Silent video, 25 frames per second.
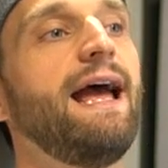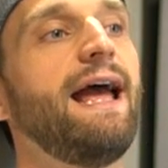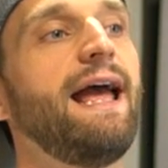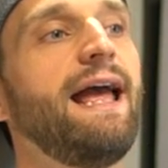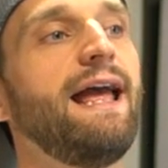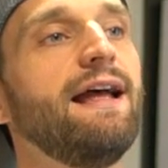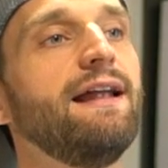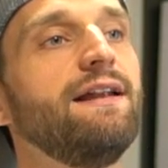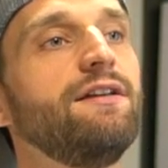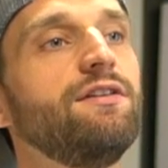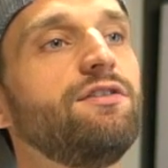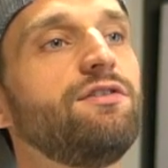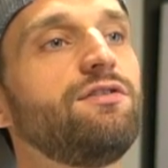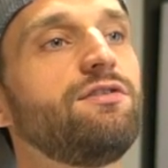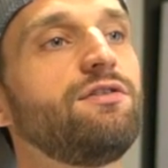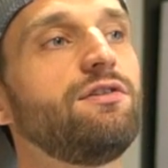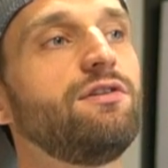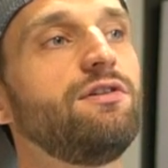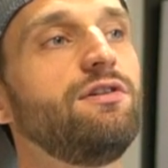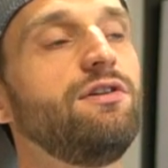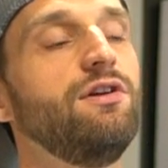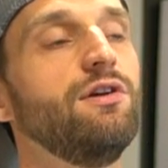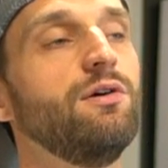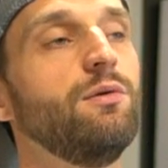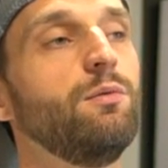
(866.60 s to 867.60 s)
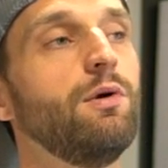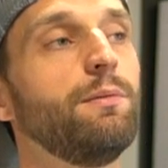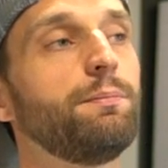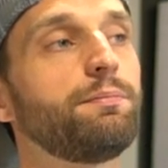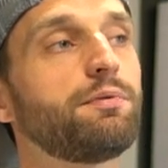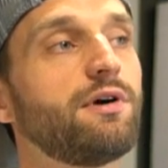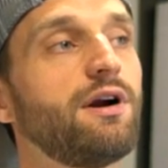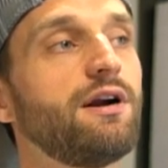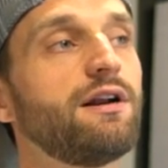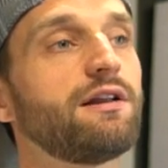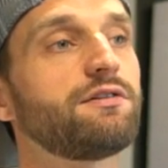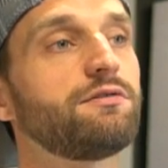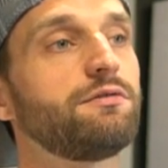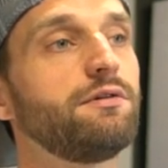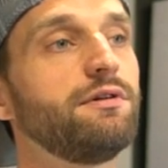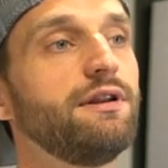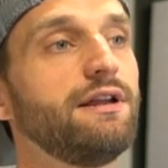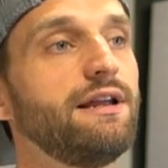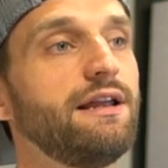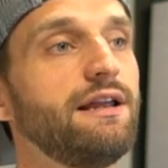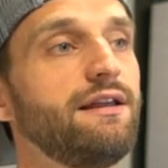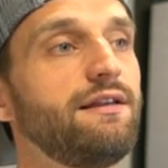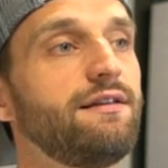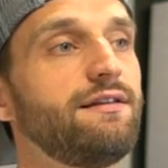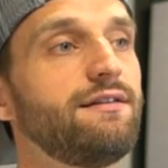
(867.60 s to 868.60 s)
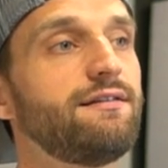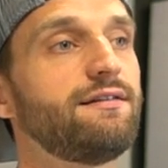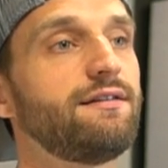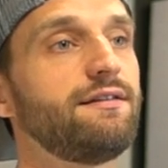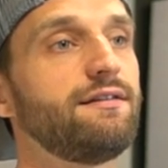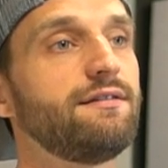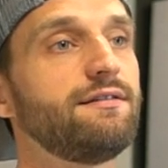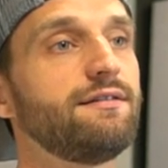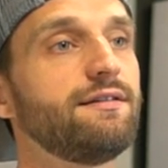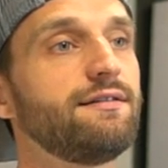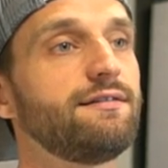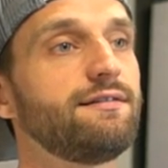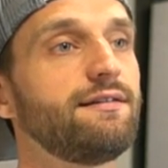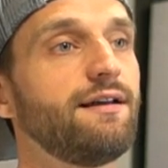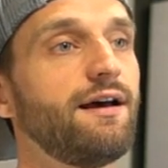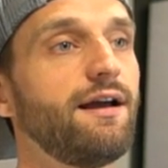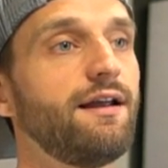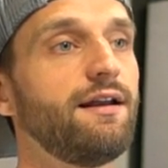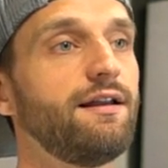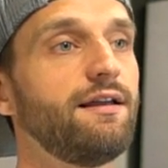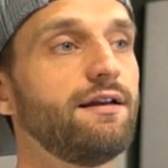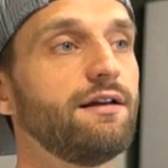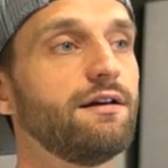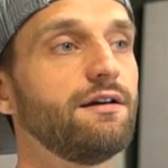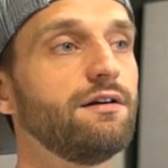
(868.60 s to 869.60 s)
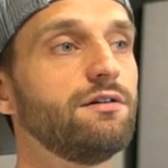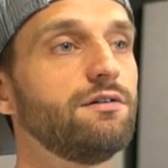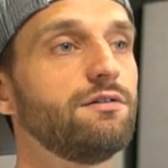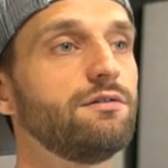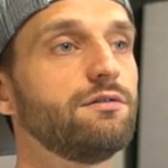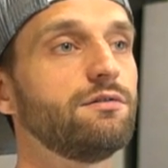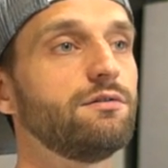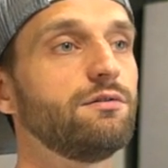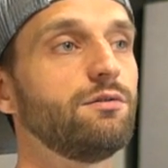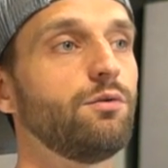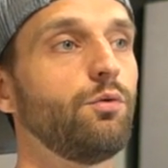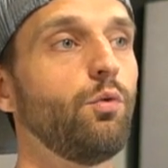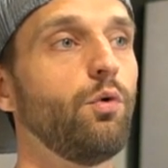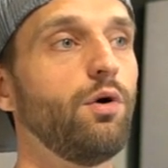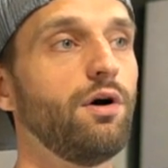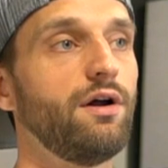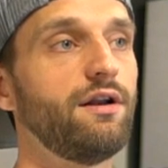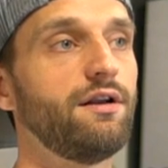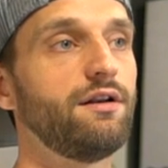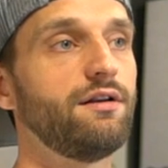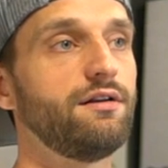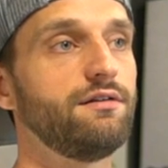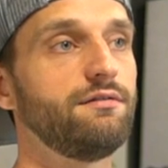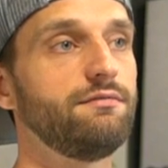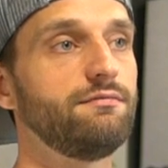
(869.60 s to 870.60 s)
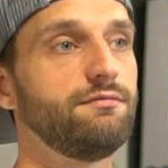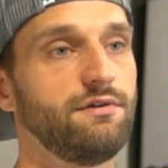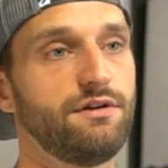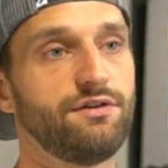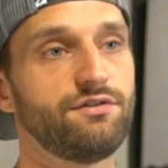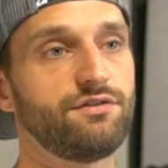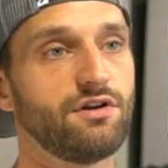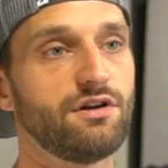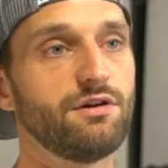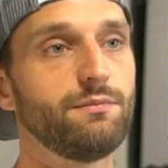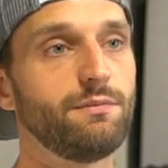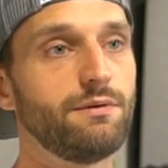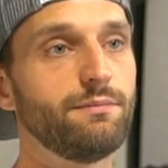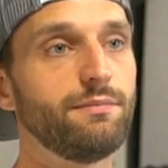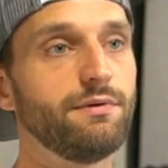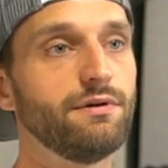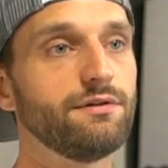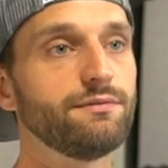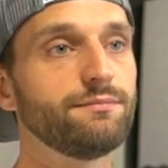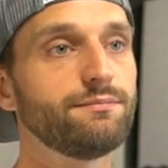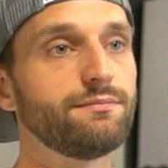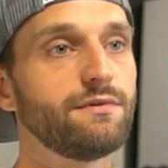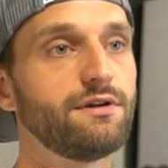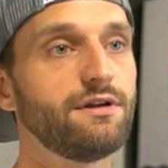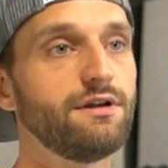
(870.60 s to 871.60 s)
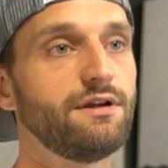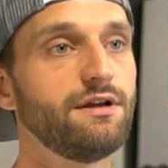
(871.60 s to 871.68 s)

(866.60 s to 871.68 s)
And, what product really is deciding what is going to be built.